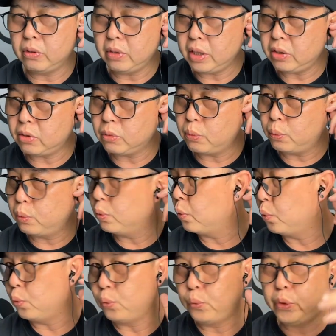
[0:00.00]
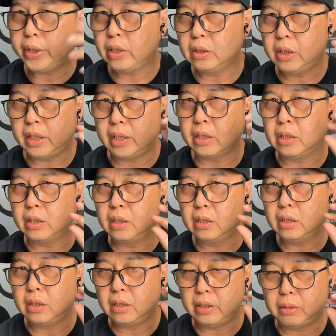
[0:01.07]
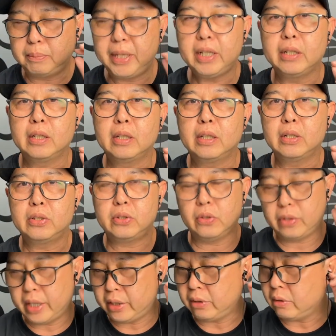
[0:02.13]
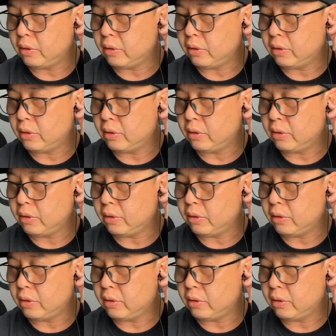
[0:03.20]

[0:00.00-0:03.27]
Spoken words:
need to wriggle it a little bit so that you